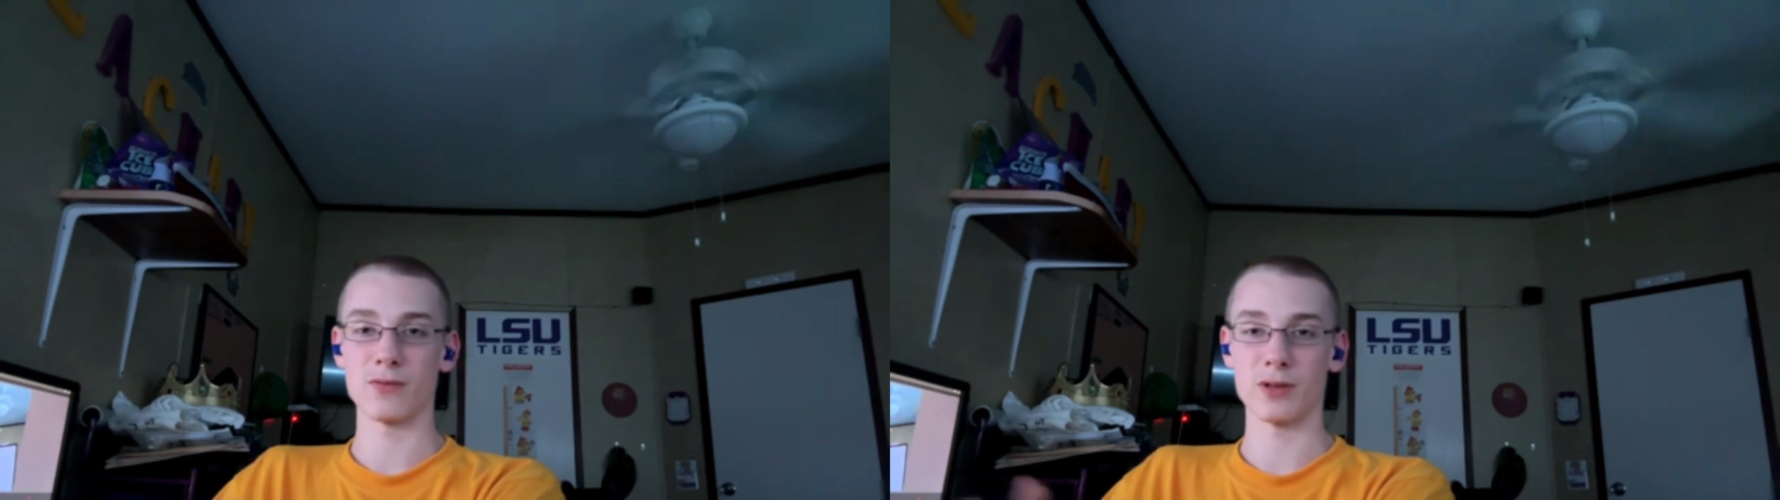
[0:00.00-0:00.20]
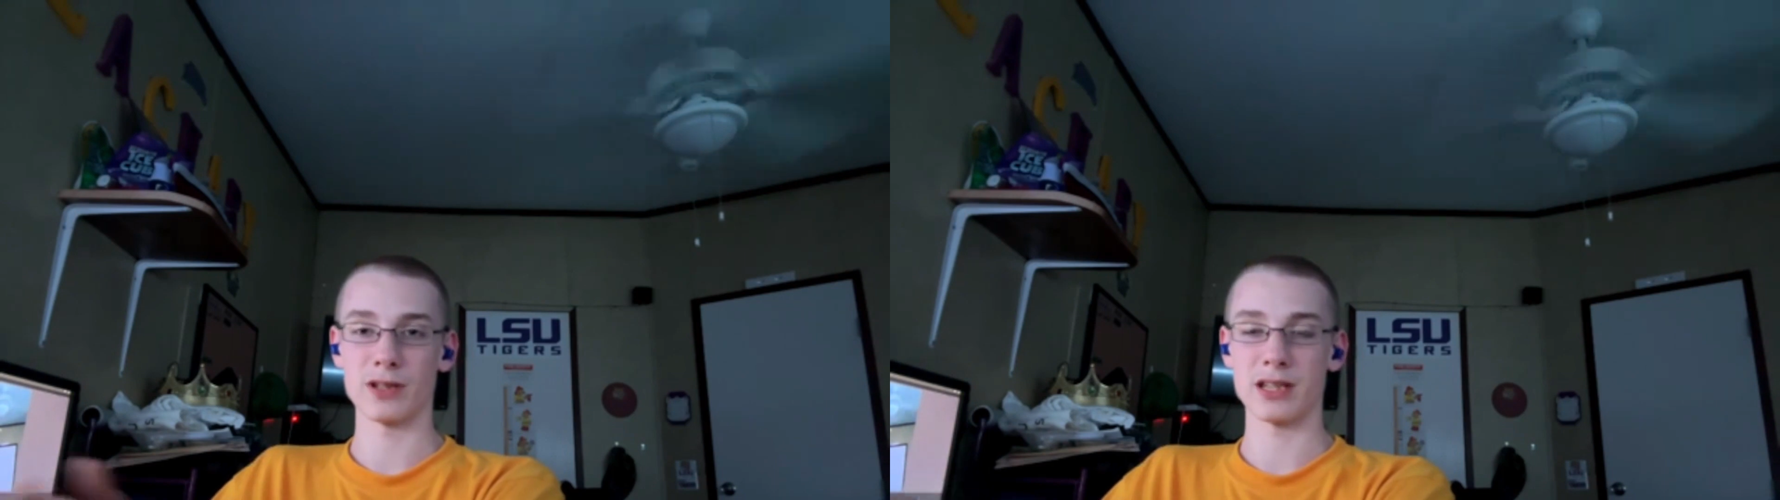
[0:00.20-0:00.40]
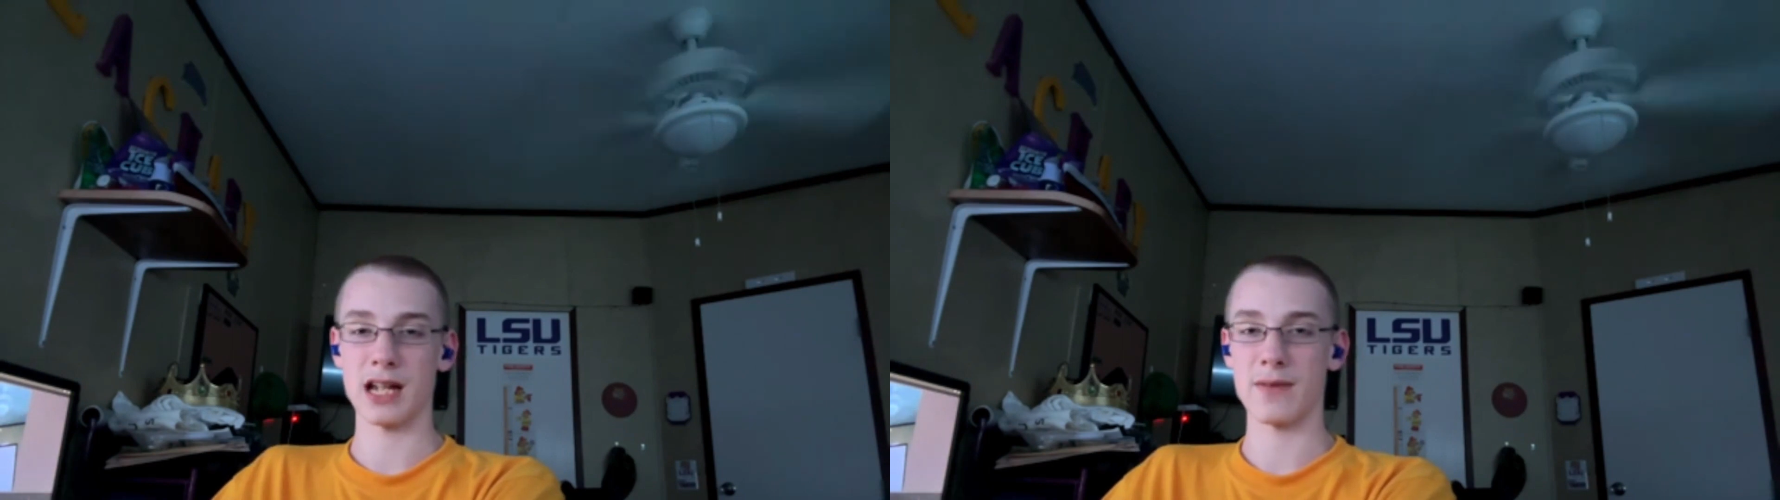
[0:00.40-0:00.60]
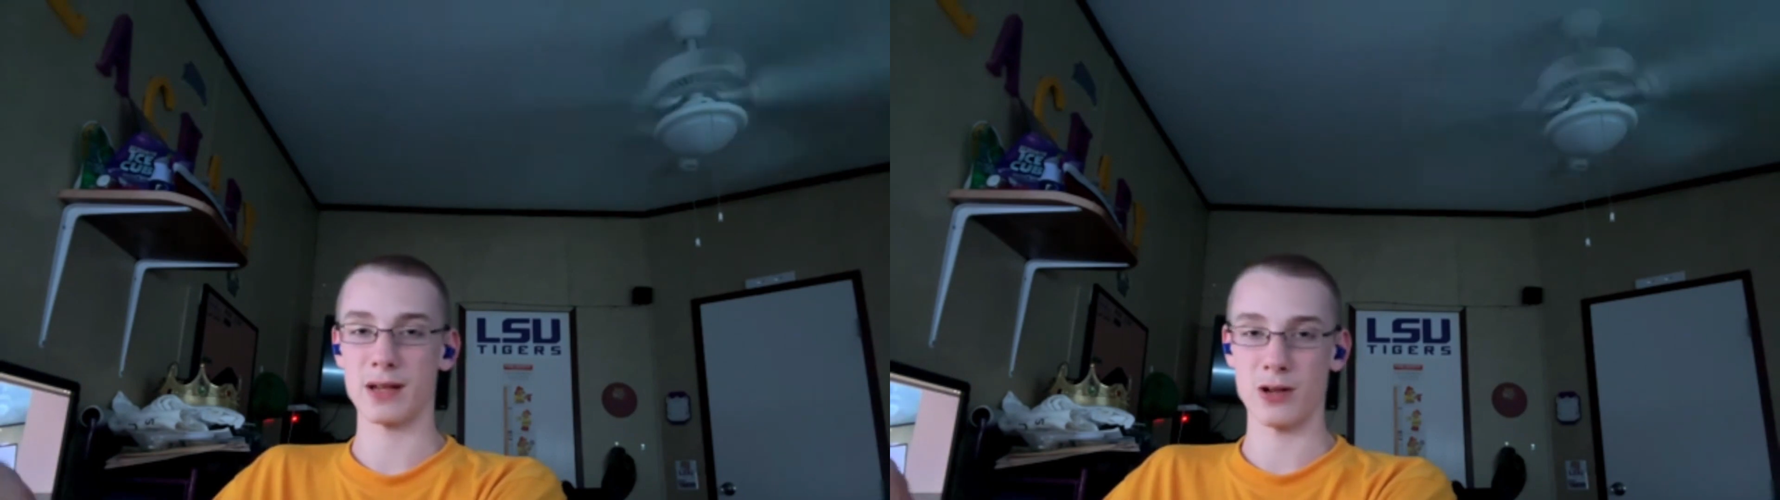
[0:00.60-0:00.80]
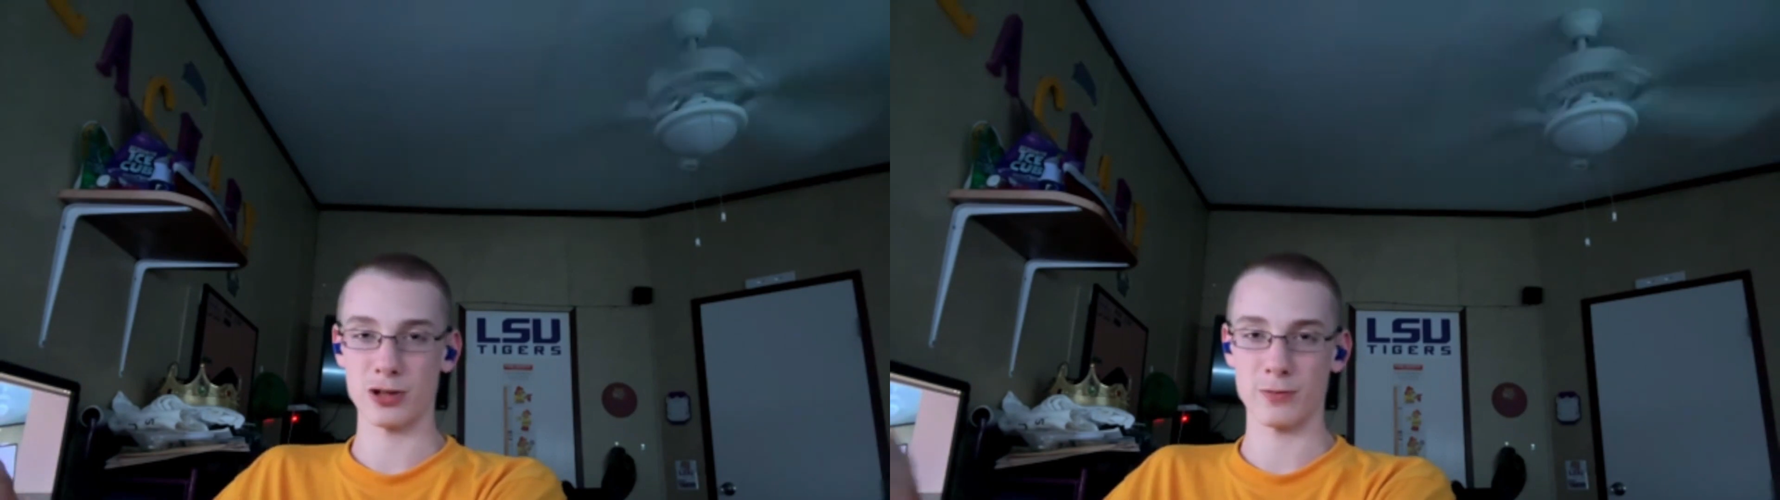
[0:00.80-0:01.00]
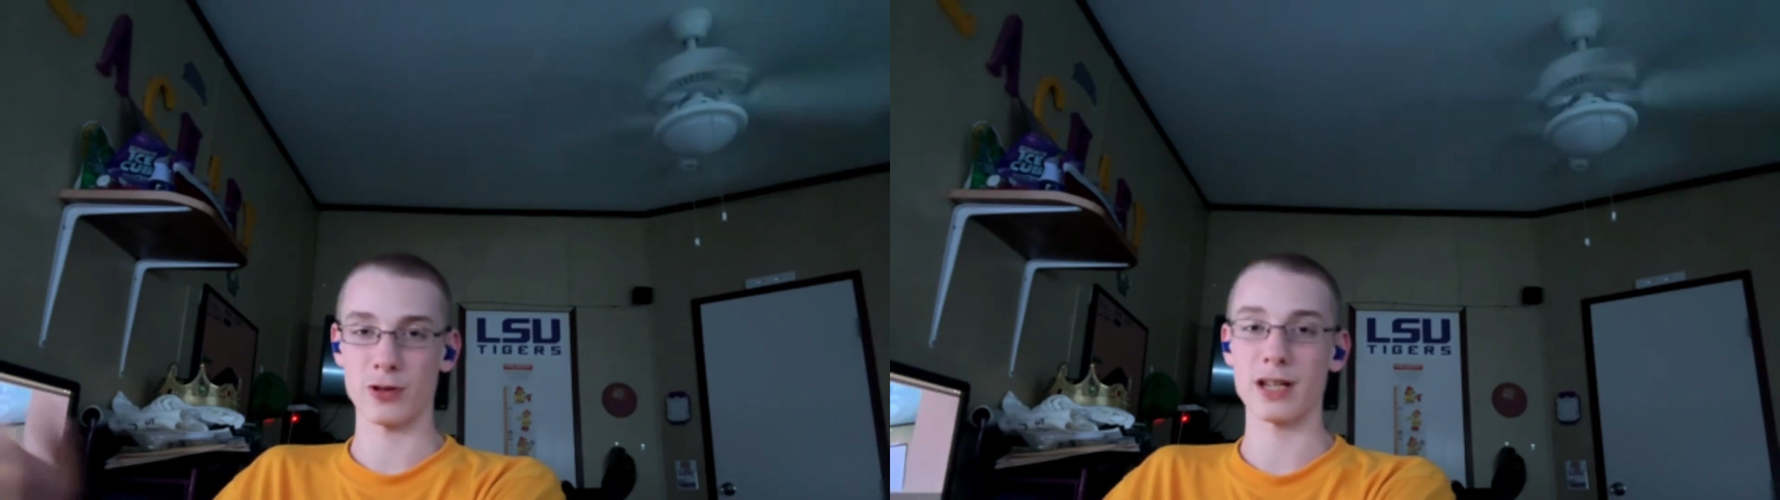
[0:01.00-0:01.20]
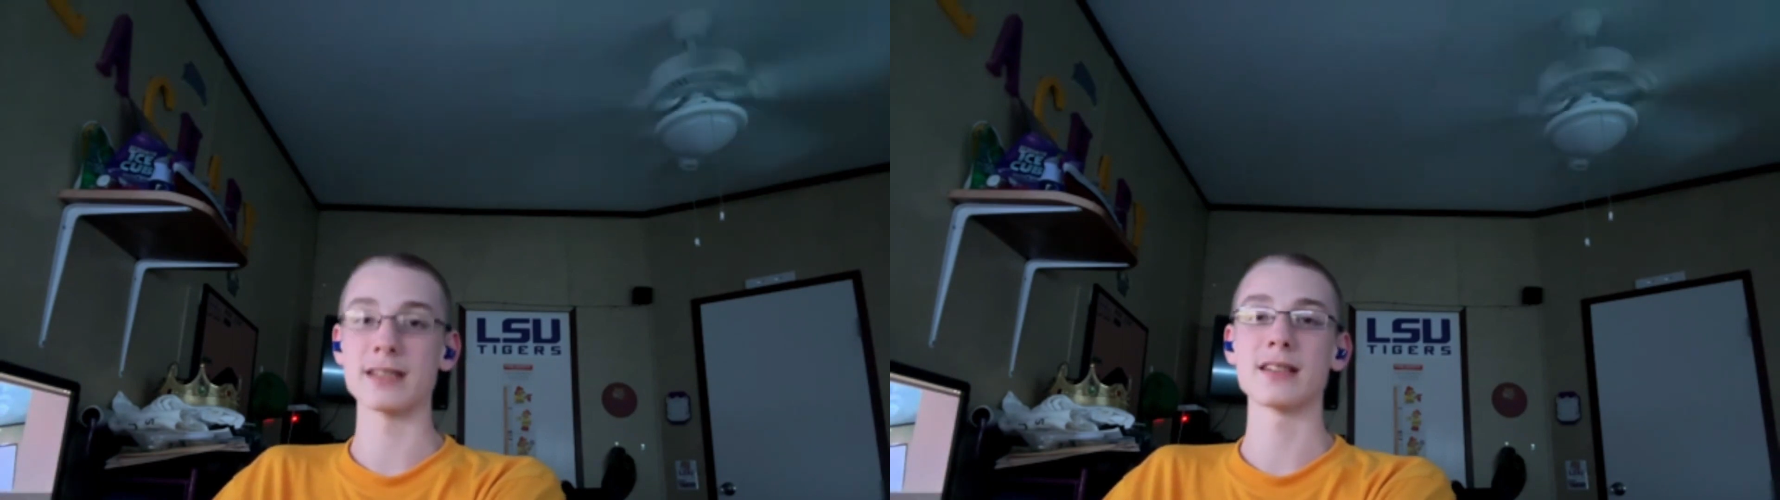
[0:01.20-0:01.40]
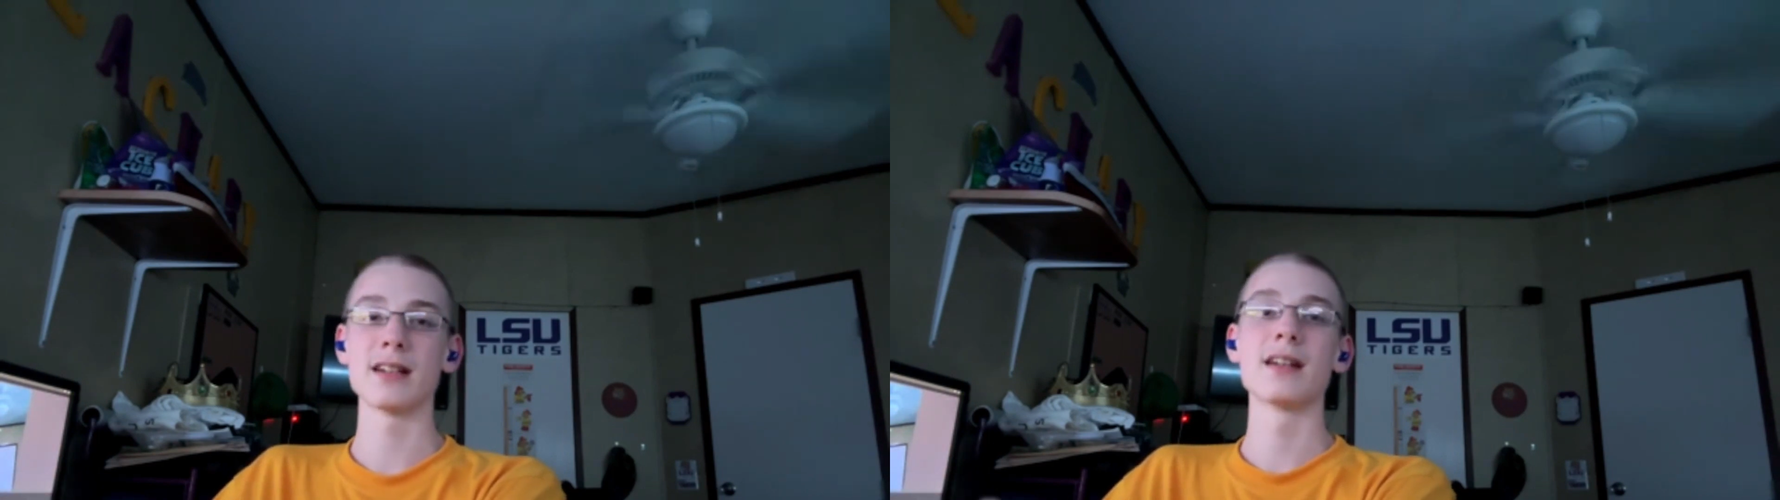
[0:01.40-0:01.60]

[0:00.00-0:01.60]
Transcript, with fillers: what the Navy calls Marines.